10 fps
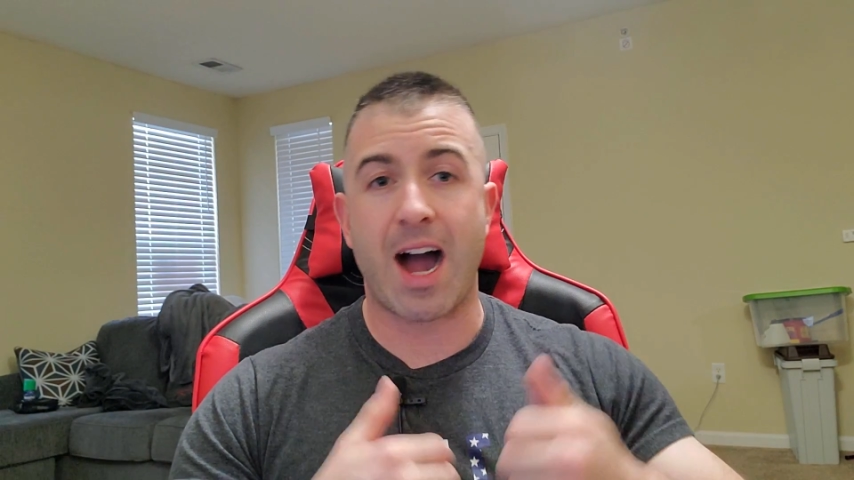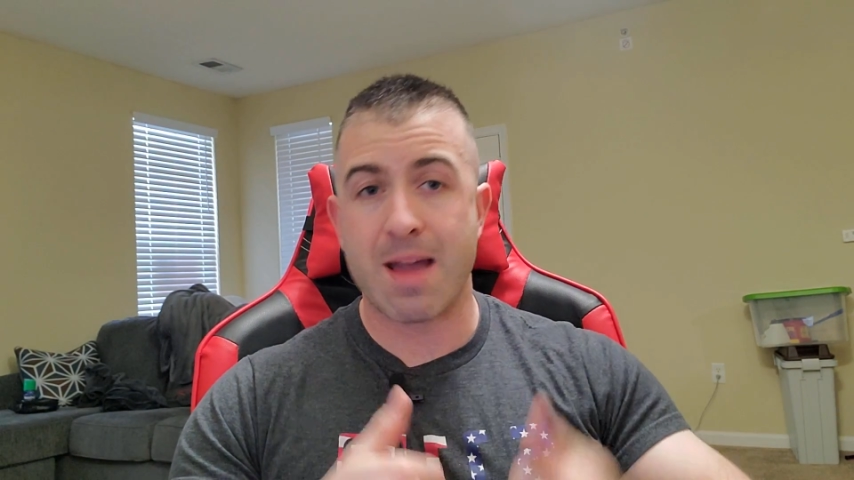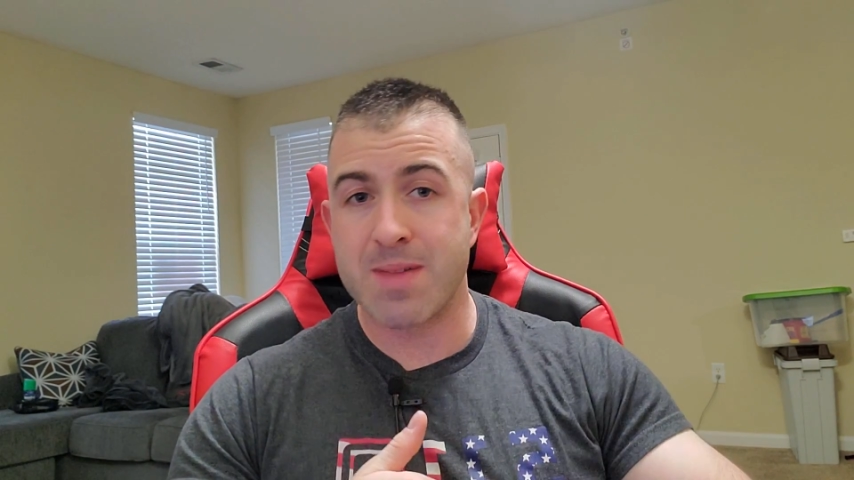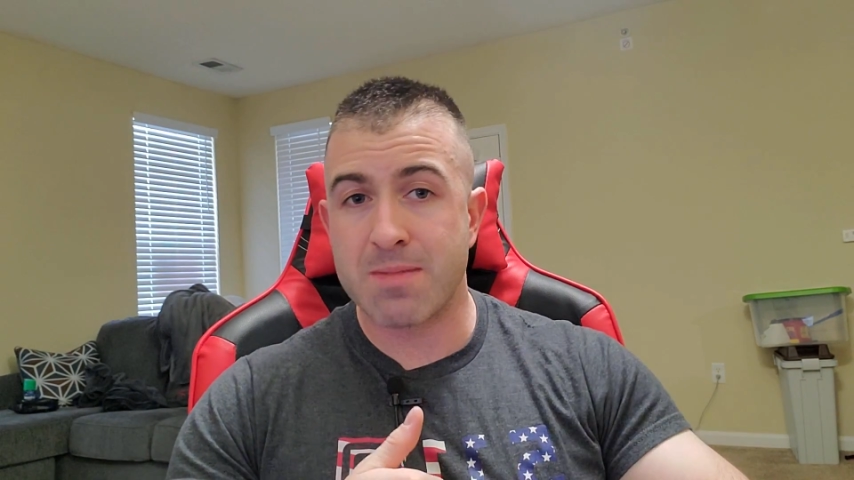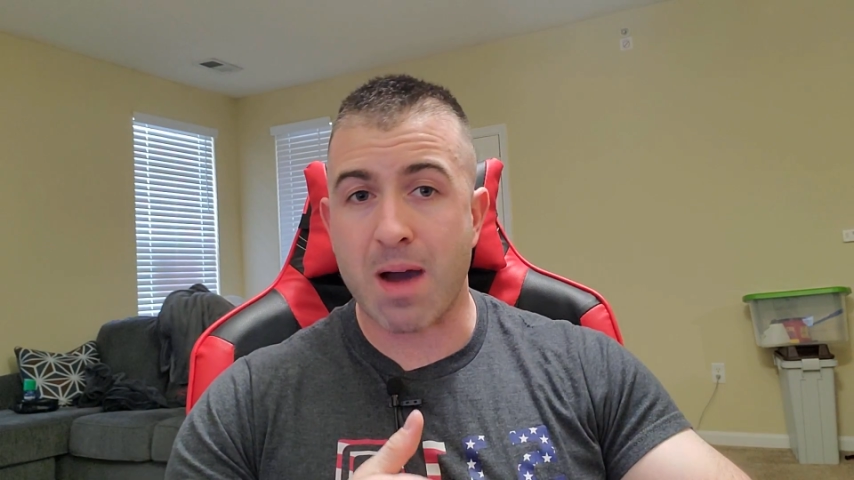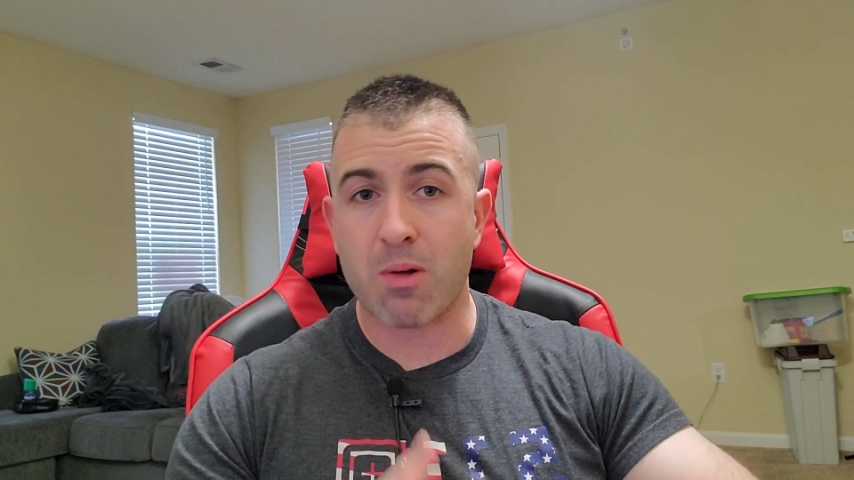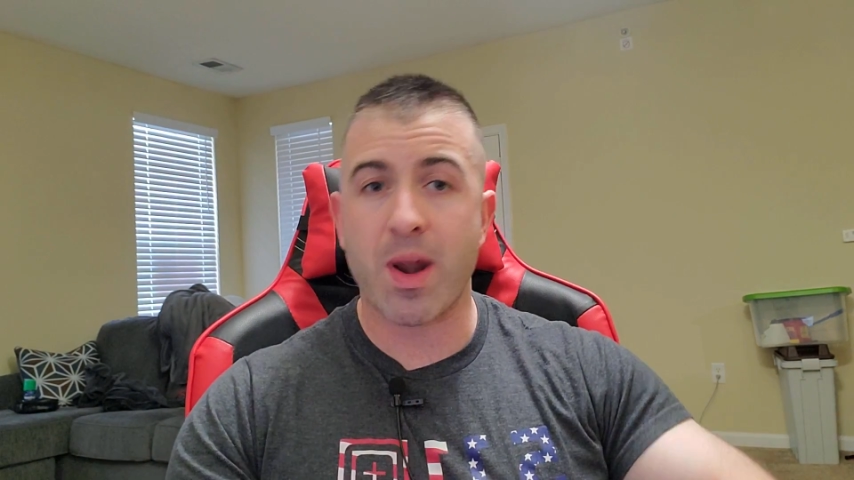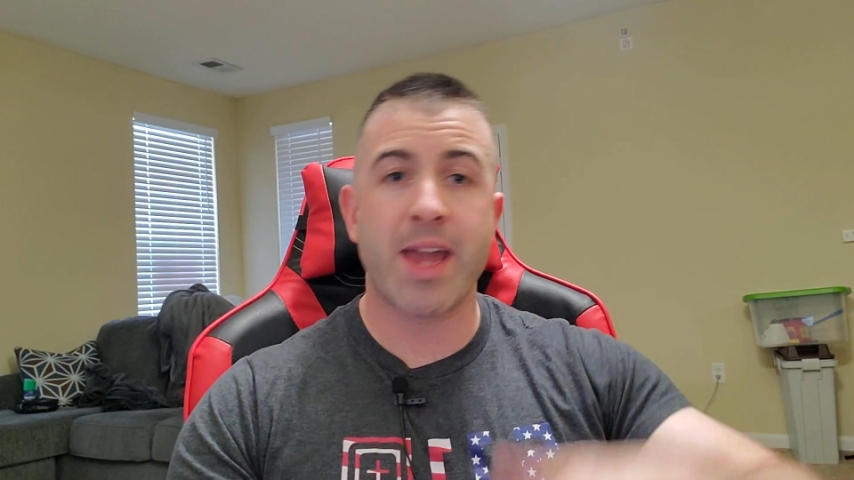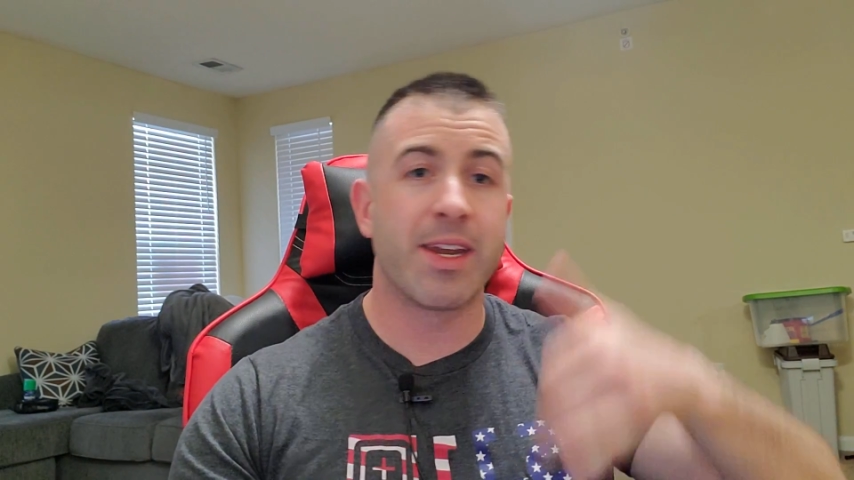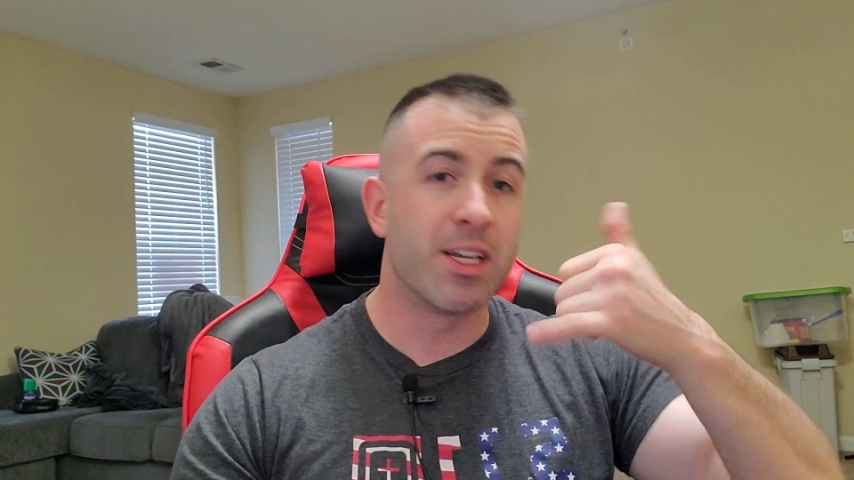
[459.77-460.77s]
I'm in
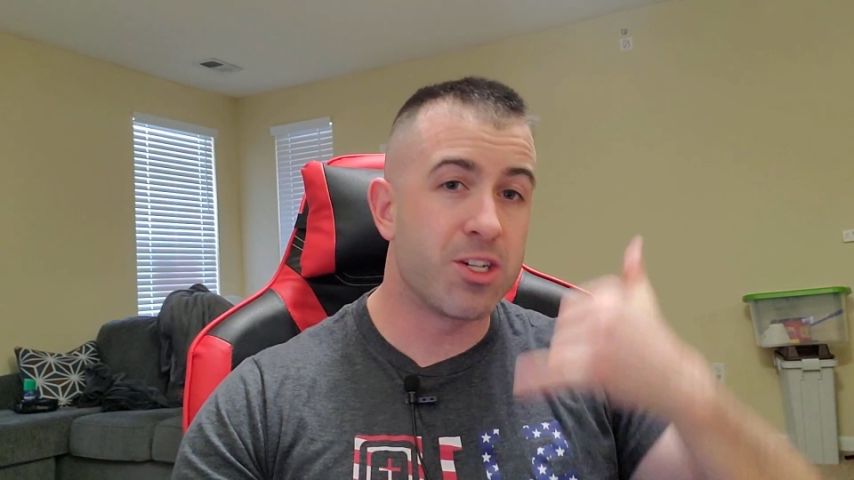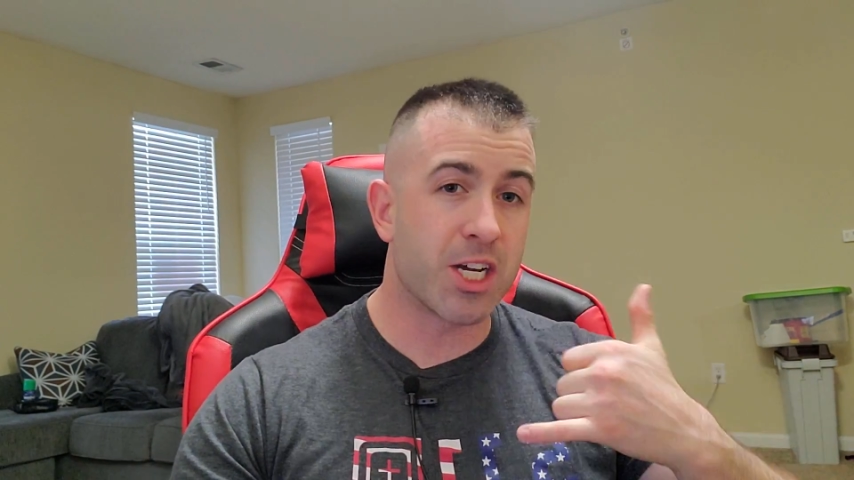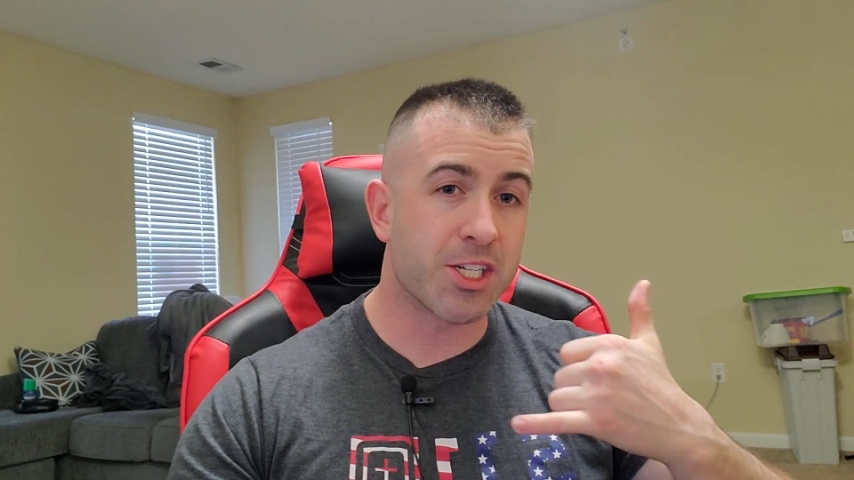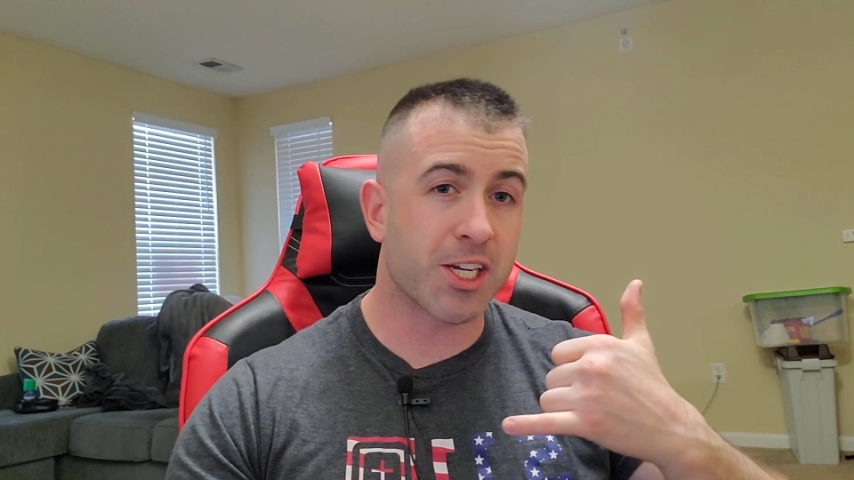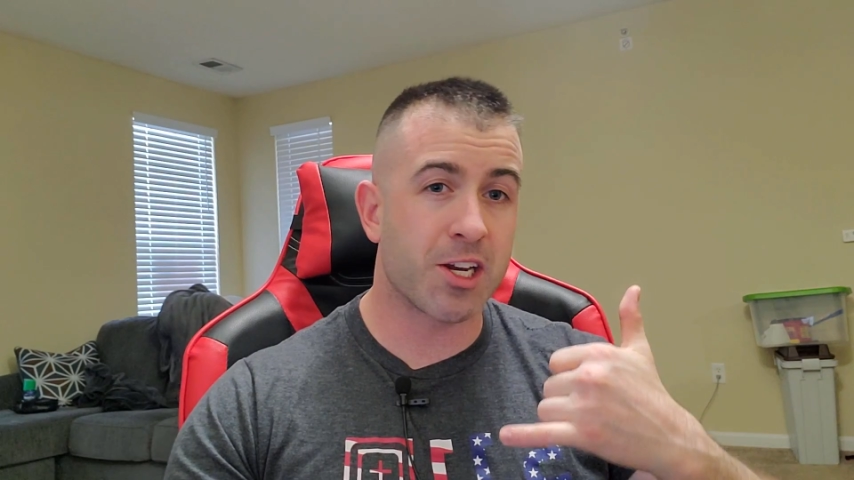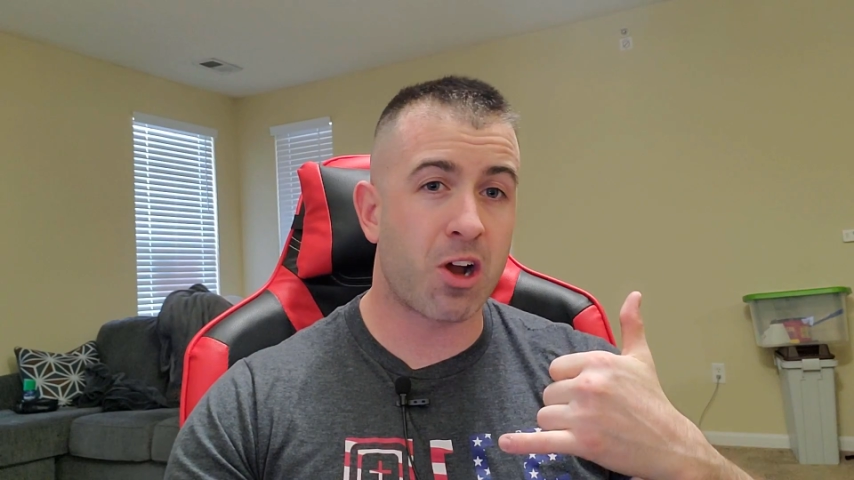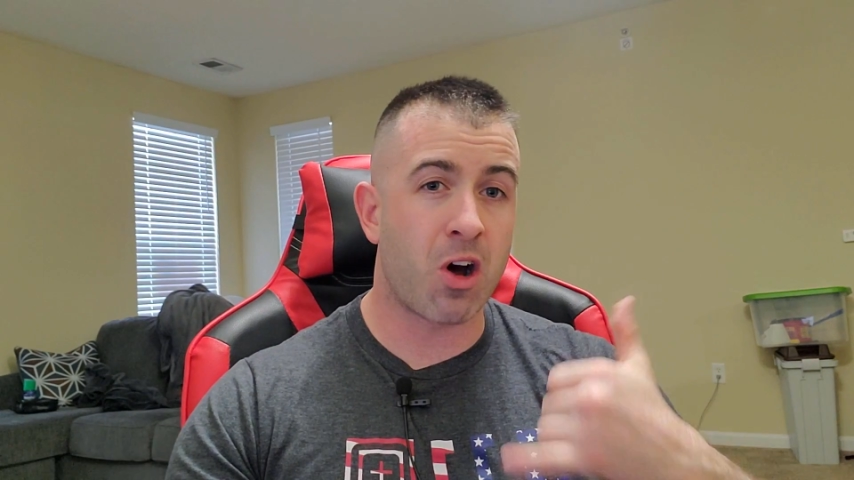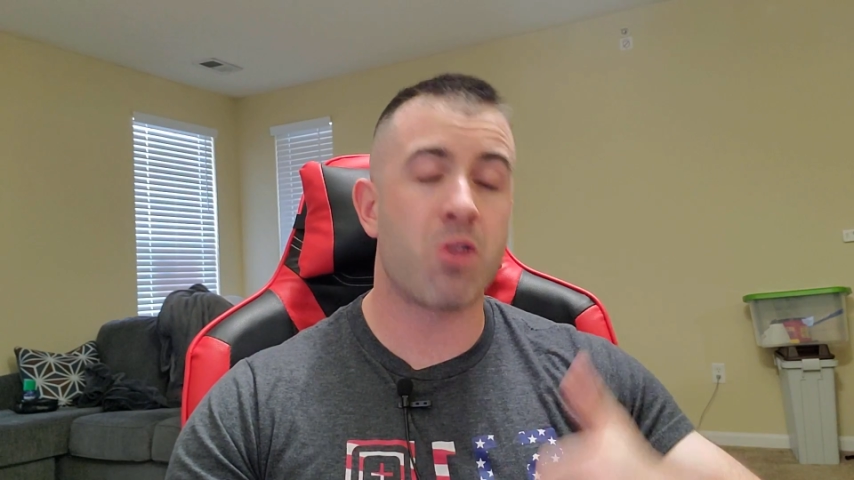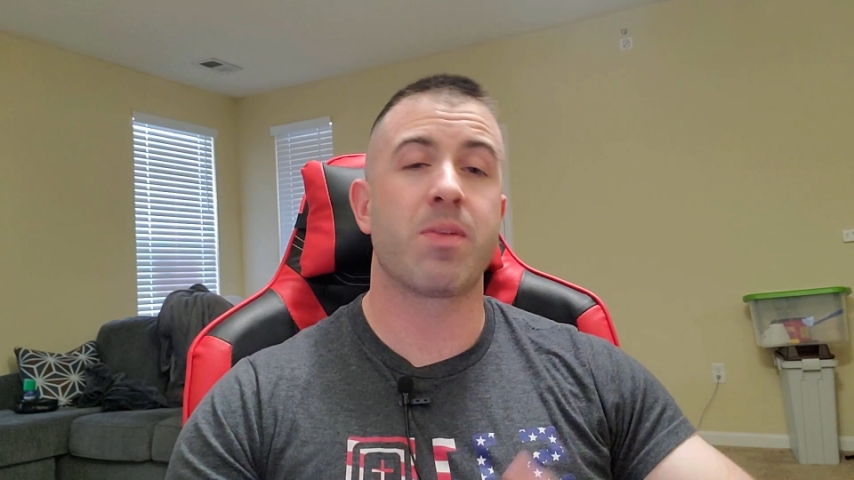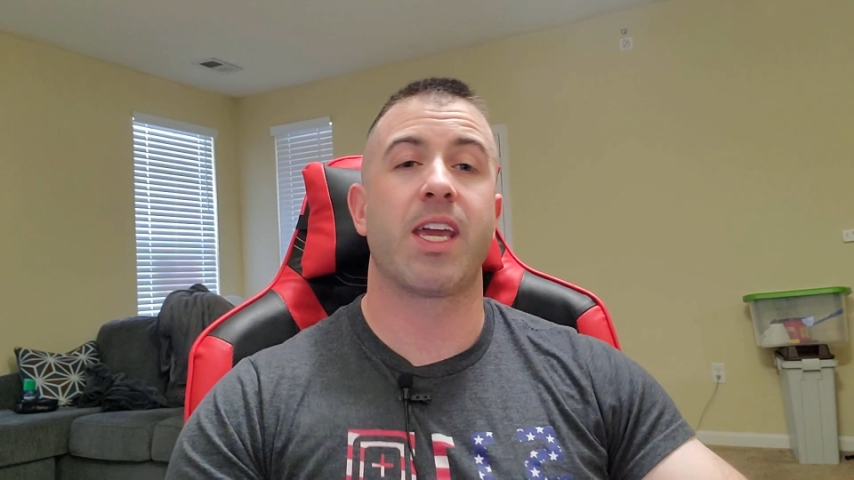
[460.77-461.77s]
Bahrain, Jessa can
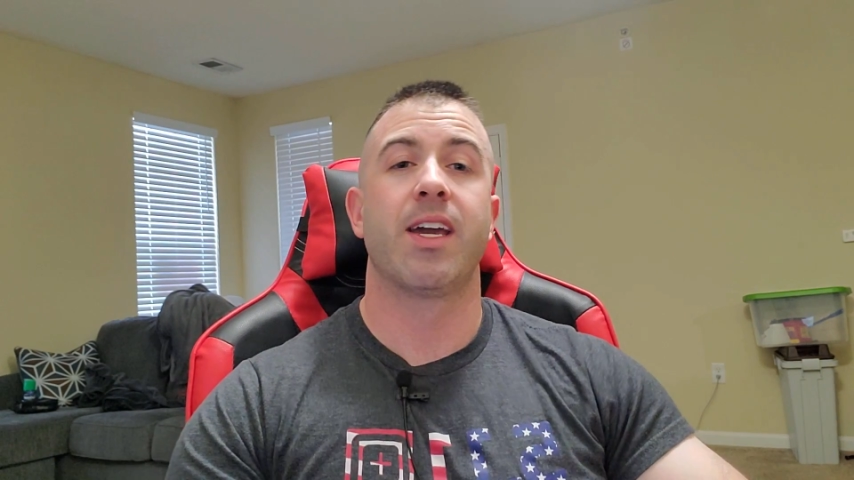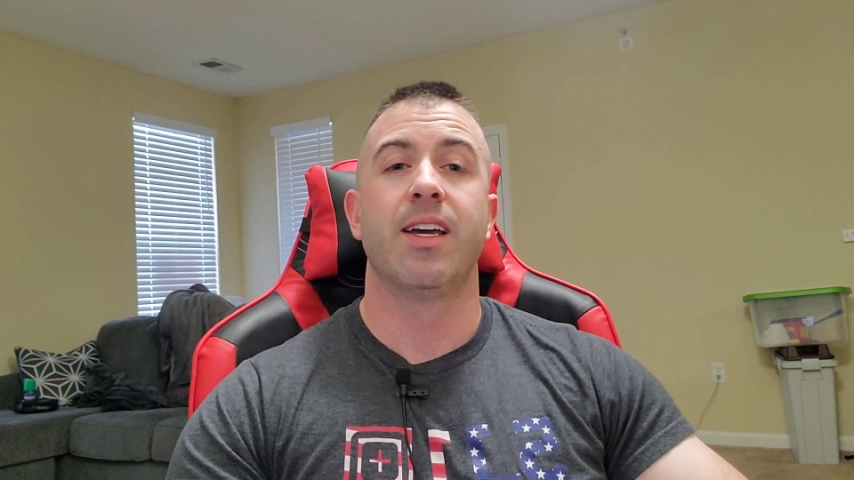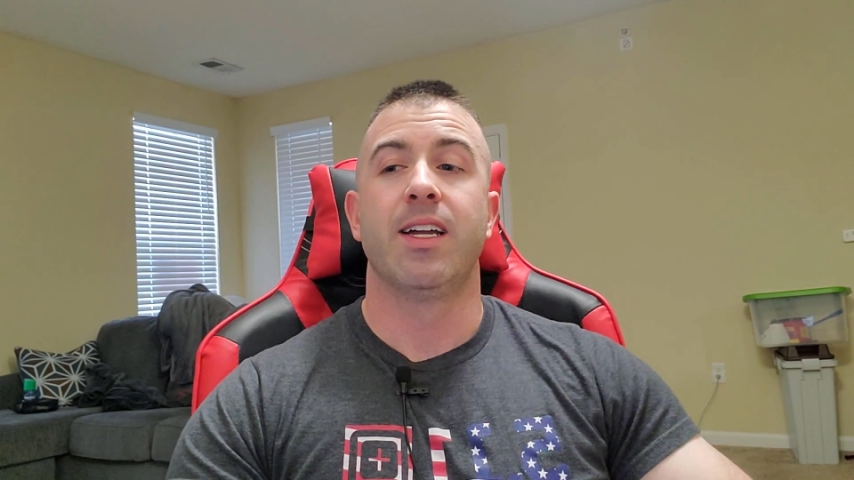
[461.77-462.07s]
call me.